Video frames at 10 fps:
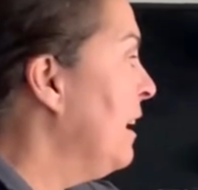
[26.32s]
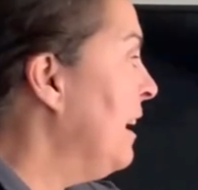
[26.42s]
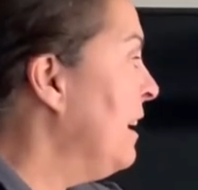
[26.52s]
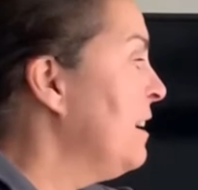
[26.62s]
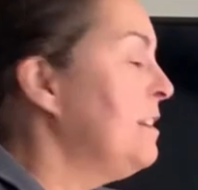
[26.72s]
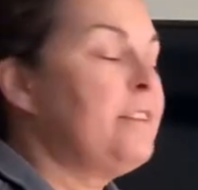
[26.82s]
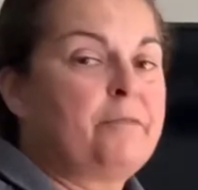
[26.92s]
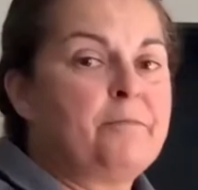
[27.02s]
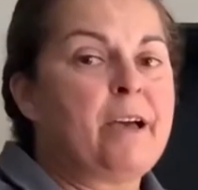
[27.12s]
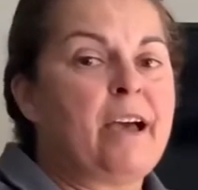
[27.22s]
and
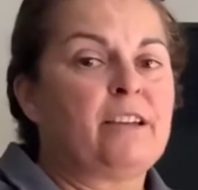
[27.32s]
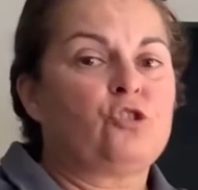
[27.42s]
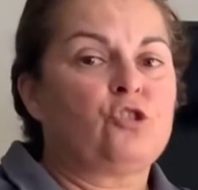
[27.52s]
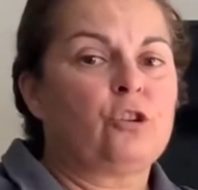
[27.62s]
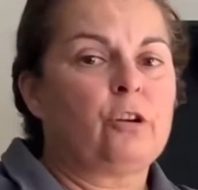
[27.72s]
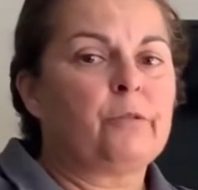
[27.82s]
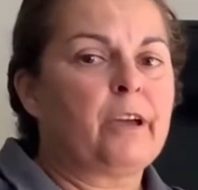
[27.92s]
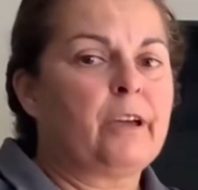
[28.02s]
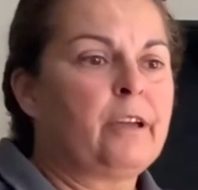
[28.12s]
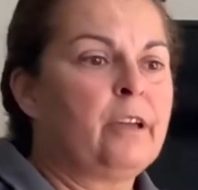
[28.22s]
the match,
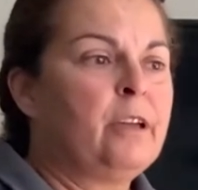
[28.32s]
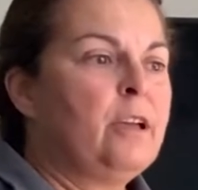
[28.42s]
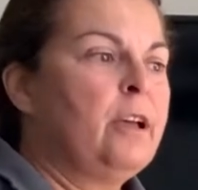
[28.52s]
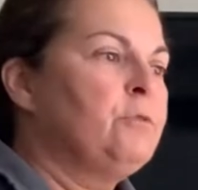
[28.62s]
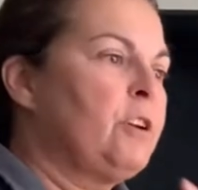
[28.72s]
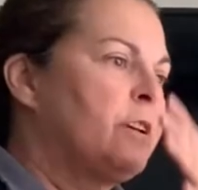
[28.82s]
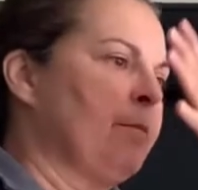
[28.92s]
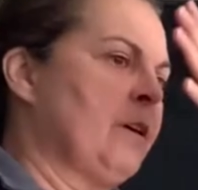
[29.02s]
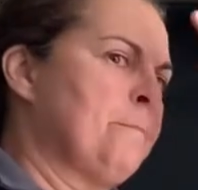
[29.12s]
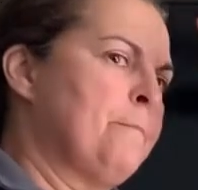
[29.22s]
okay?
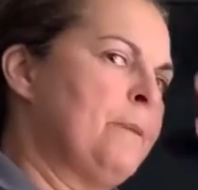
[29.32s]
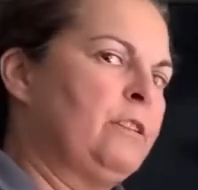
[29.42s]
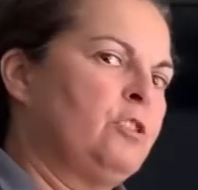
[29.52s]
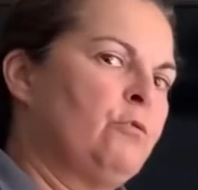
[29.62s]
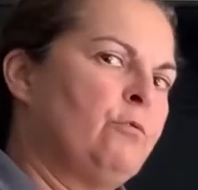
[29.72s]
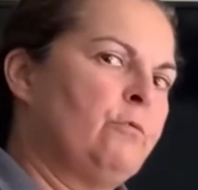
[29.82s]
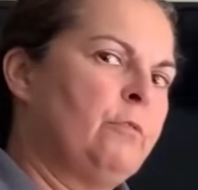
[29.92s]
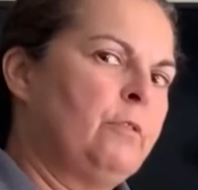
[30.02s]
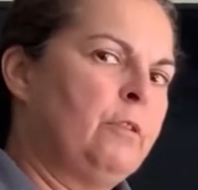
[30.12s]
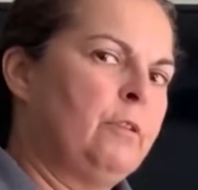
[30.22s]
Talking about mental
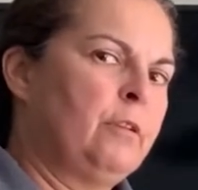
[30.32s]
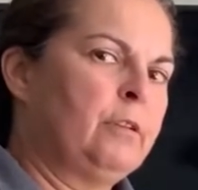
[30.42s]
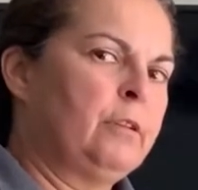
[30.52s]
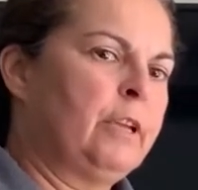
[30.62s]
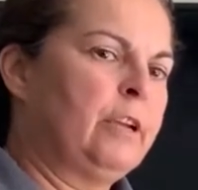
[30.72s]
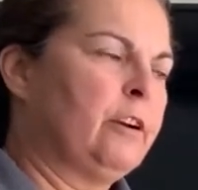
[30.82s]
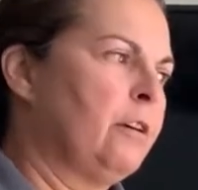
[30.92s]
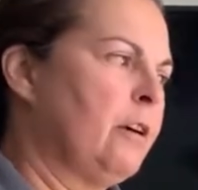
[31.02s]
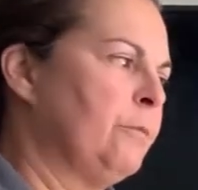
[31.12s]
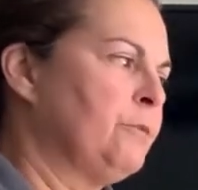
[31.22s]

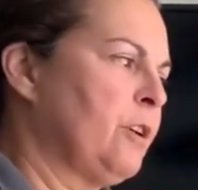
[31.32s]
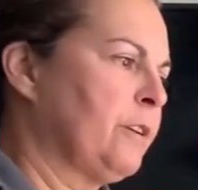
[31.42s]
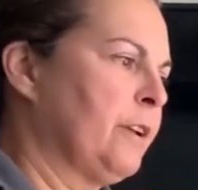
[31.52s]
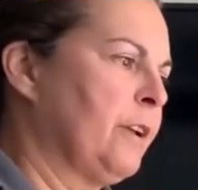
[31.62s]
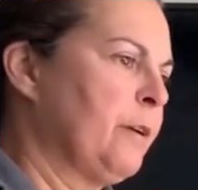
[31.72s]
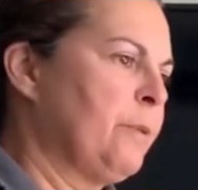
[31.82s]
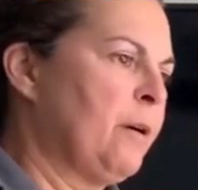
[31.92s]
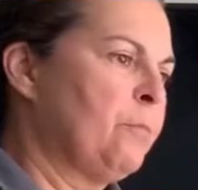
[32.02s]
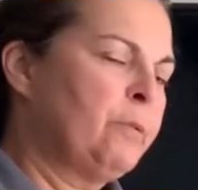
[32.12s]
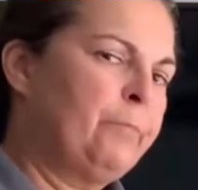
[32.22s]
here, I'm talking
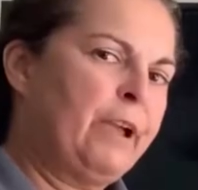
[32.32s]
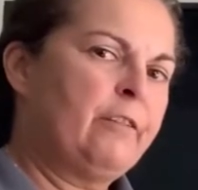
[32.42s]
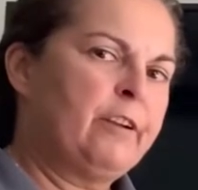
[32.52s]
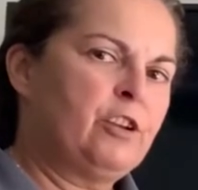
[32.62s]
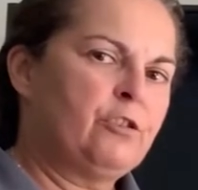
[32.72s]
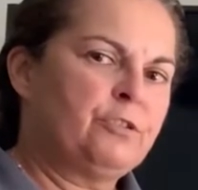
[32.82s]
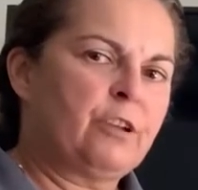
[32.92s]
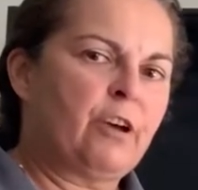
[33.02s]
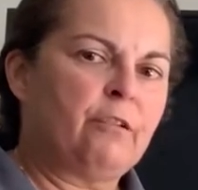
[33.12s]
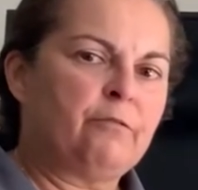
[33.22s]
about preparing
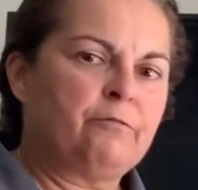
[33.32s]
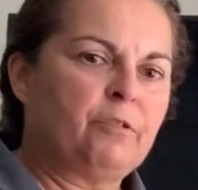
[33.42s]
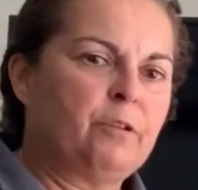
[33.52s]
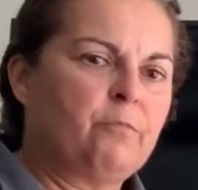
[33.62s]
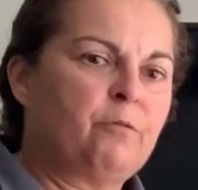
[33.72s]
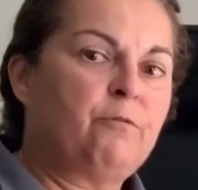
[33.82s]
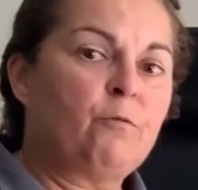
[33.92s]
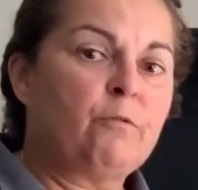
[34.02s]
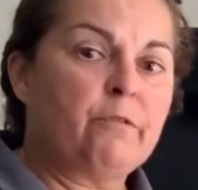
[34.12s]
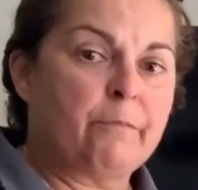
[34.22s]
yourself
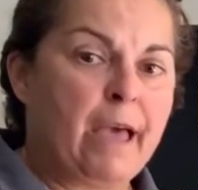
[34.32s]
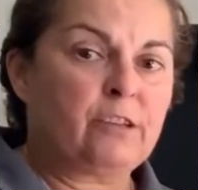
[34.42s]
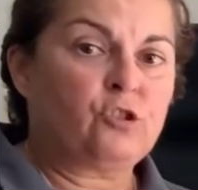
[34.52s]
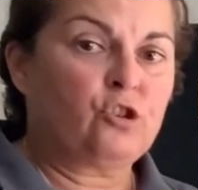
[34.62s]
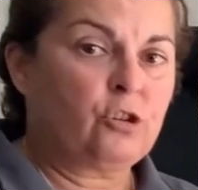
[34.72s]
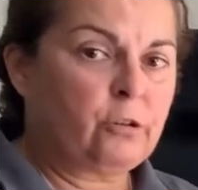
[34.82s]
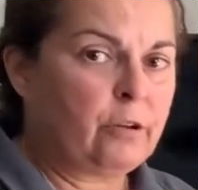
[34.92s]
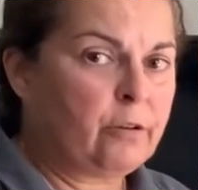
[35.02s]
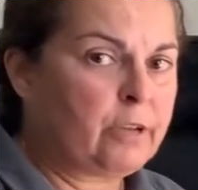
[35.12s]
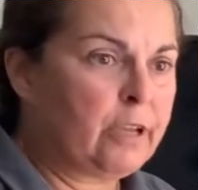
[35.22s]
before a match,
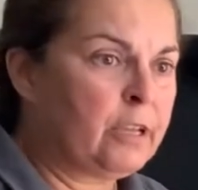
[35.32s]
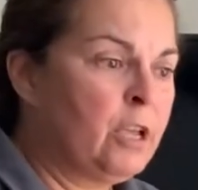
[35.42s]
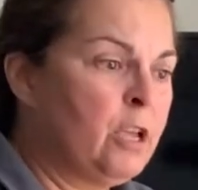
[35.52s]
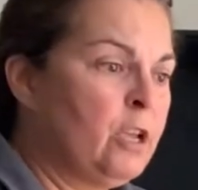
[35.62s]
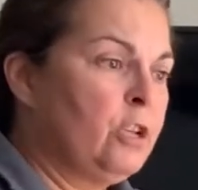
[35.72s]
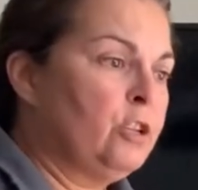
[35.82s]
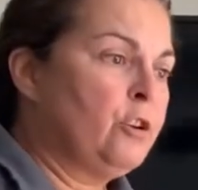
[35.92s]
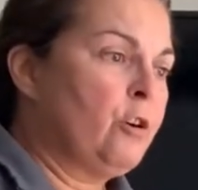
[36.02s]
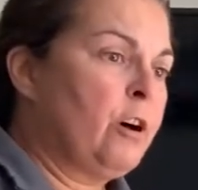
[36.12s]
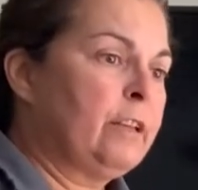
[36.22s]
okay?
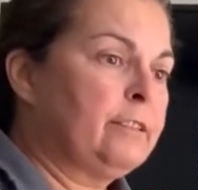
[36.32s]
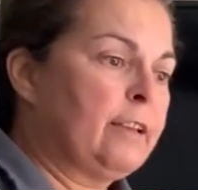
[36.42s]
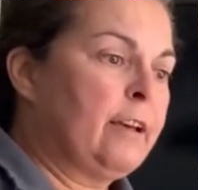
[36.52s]
Not